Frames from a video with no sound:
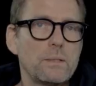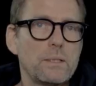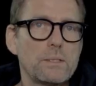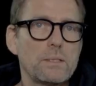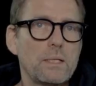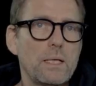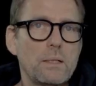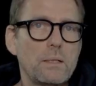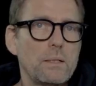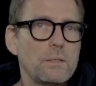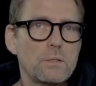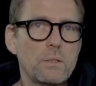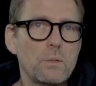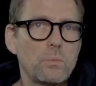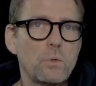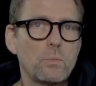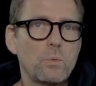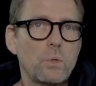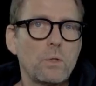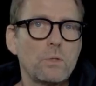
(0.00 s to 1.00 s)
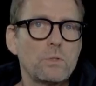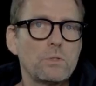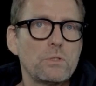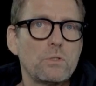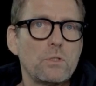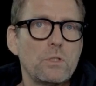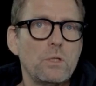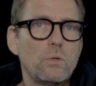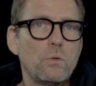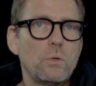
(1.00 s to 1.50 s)
Descaling thermoblocks
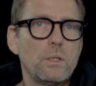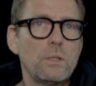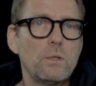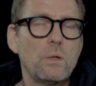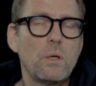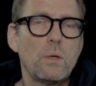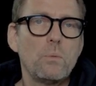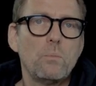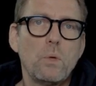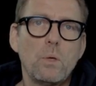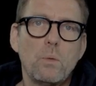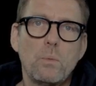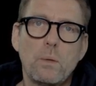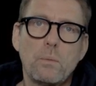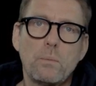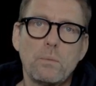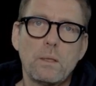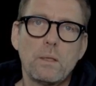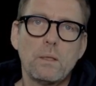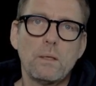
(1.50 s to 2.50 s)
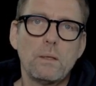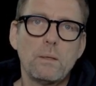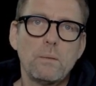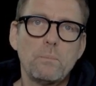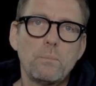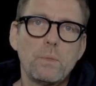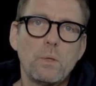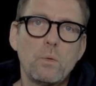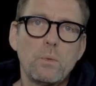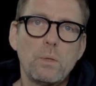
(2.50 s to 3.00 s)
is generally not a problem,
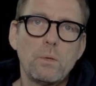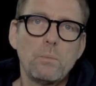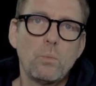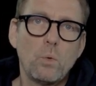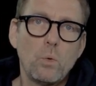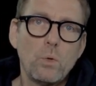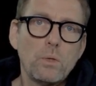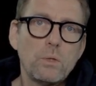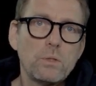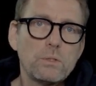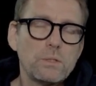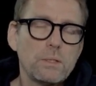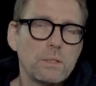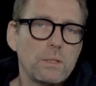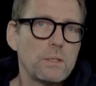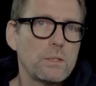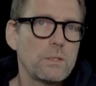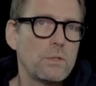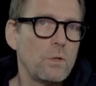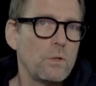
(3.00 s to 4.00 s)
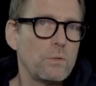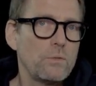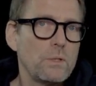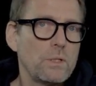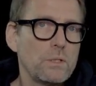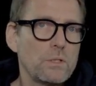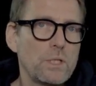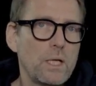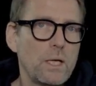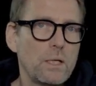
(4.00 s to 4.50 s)
but with boilers it is
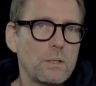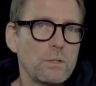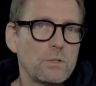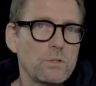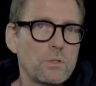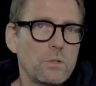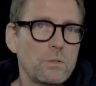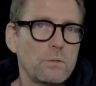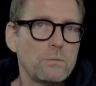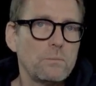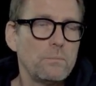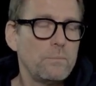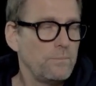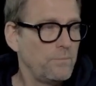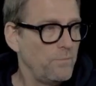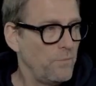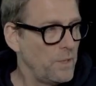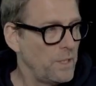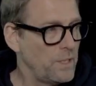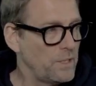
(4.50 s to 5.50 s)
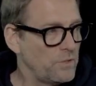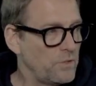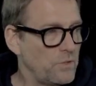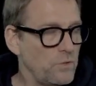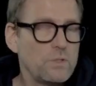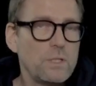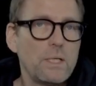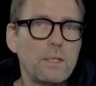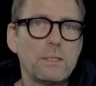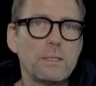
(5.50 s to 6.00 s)
often a challenge. And
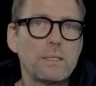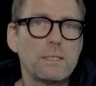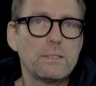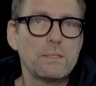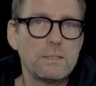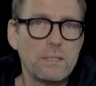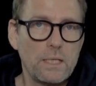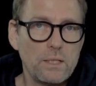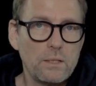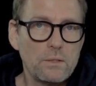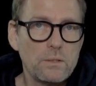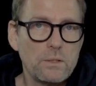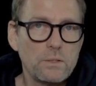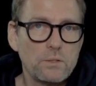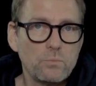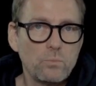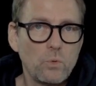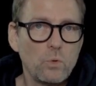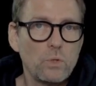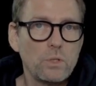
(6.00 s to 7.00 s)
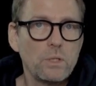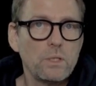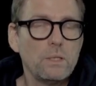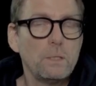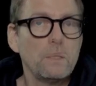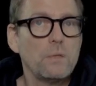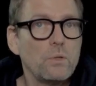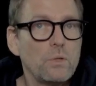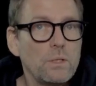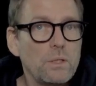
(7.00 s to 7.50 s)
you can descale this
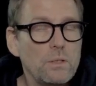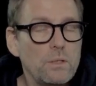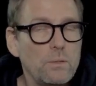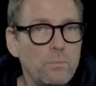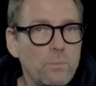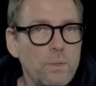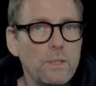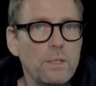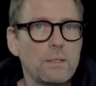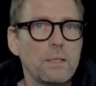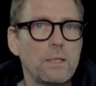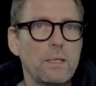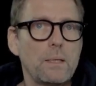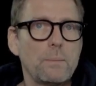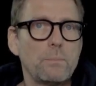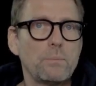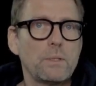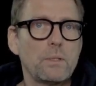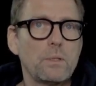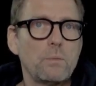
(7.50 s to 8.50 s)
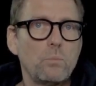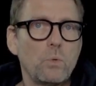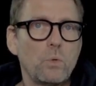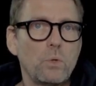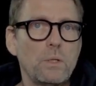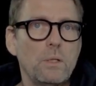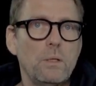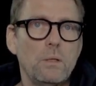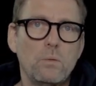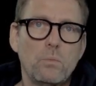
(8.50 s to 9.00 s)
boiler. You can completely empty the
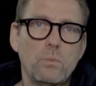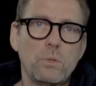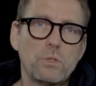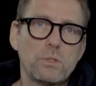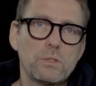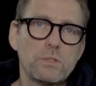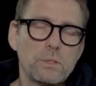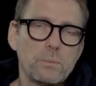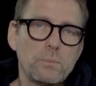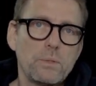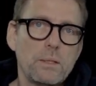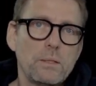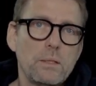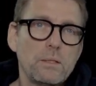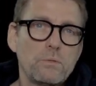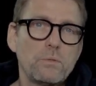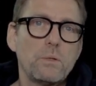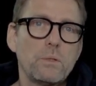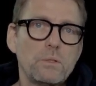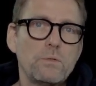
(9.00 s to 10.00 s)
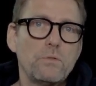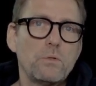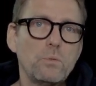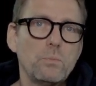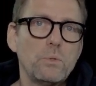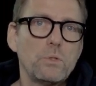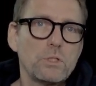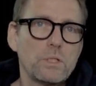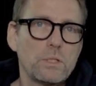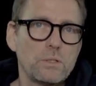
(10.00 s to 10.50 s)
boiler, which is something that very few
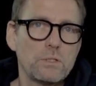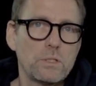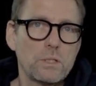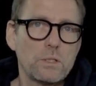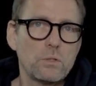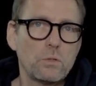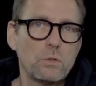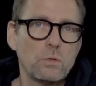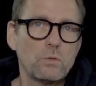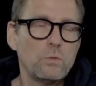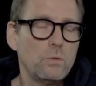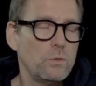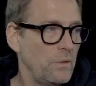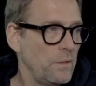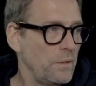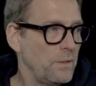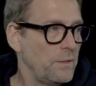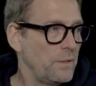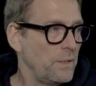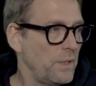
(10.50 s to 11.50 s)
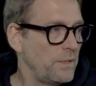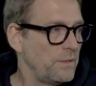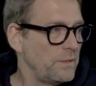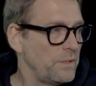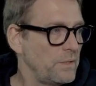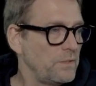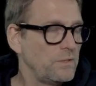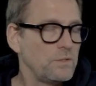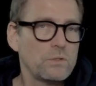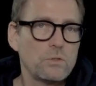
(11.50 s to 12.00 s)
machines can do, and
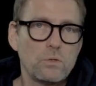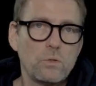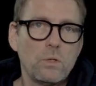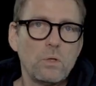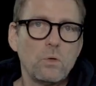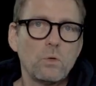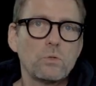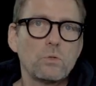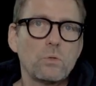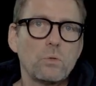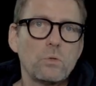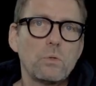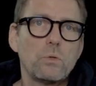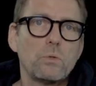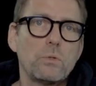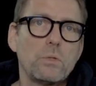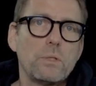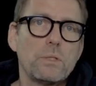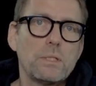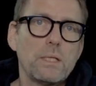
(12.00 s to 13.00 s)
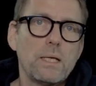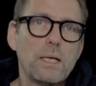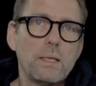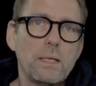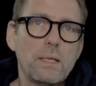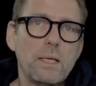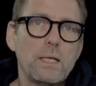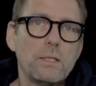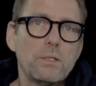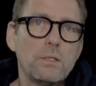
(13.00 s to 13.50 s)
thus you can also use
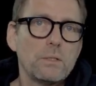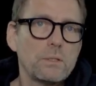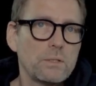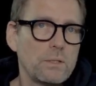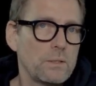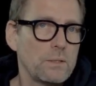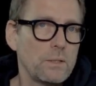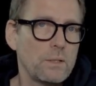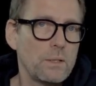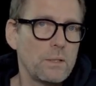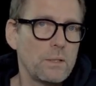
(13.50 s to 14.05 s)
descaling agents.